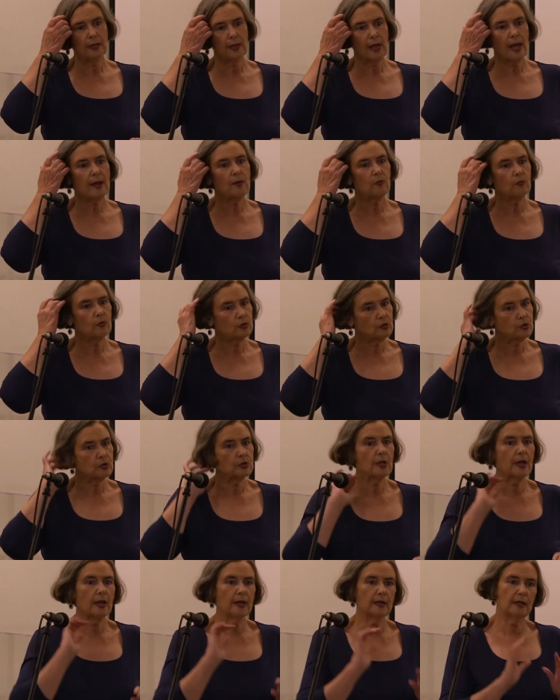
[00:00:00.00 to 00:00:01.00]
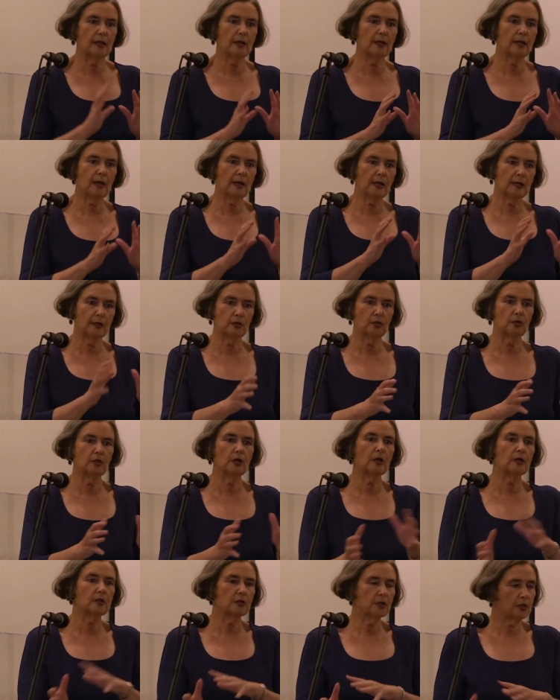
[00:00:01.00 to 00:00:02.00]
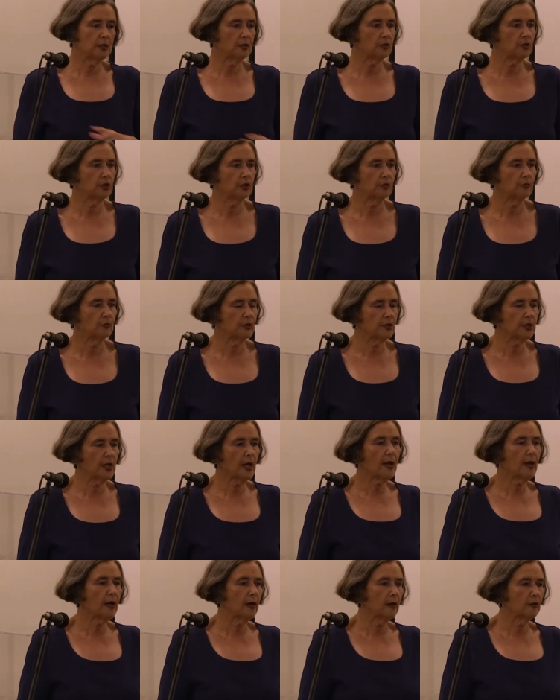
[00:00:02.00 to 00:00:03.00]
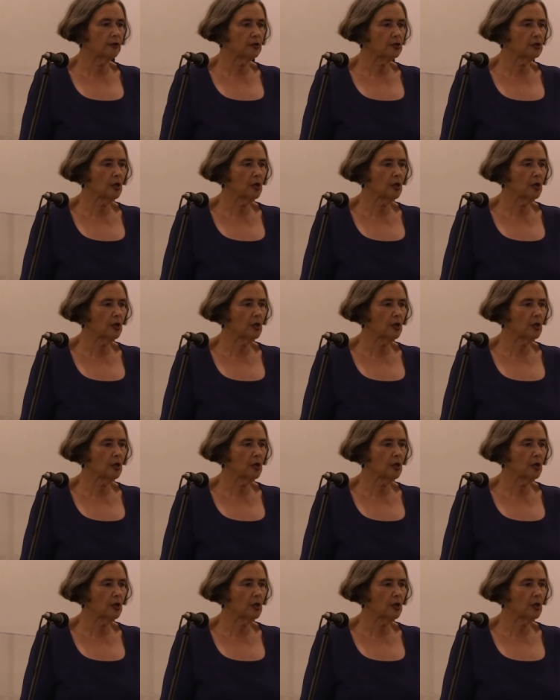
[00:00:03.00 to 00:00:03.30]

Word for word: And that was until she retired.